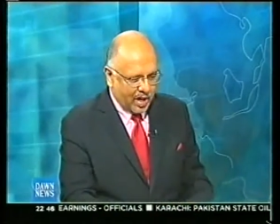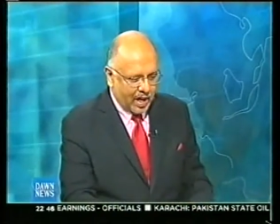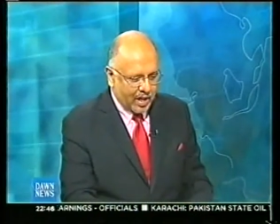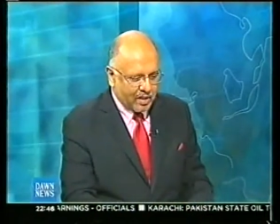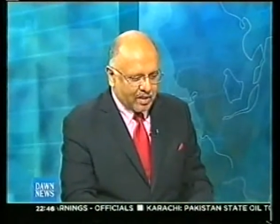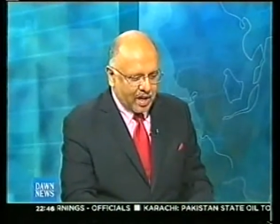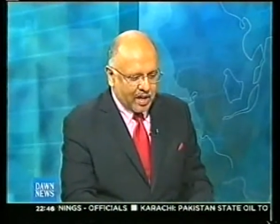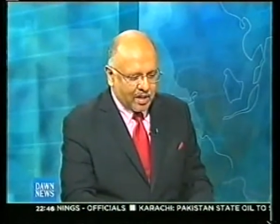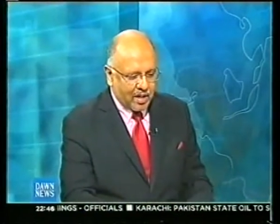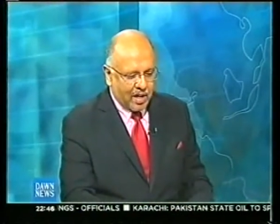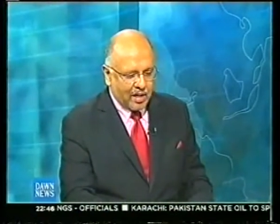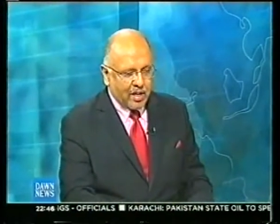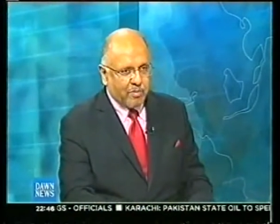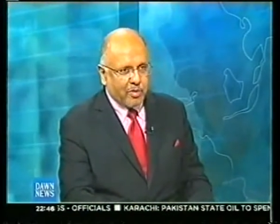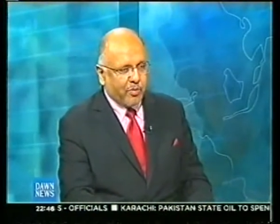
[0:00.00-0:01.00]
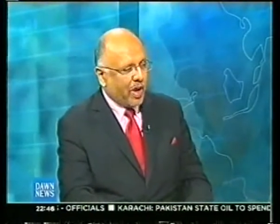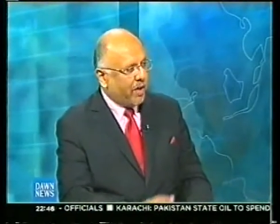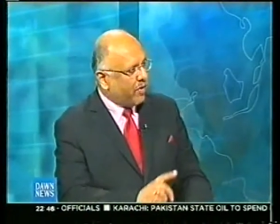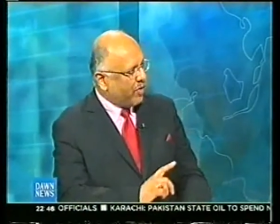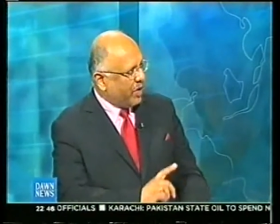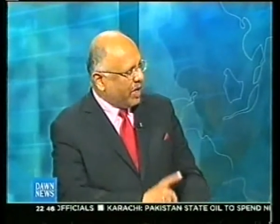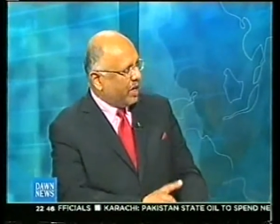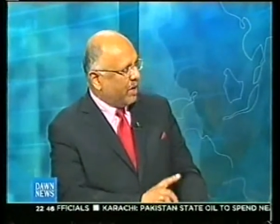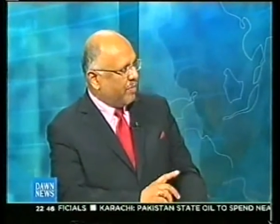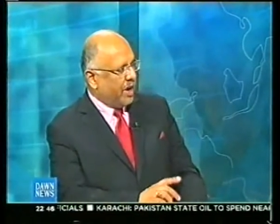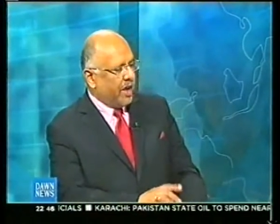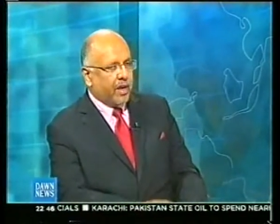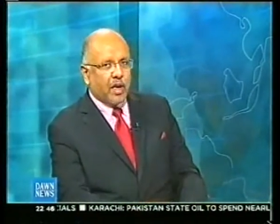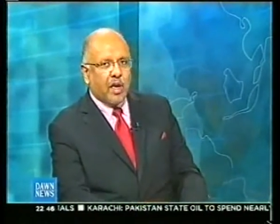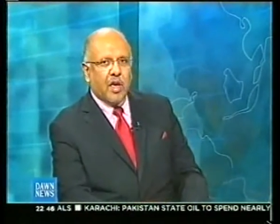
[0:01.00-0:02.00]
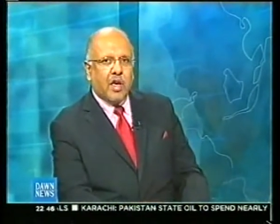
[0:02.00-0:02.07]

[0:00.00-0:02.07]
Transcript: Khalid Khaja, but we have to take a break.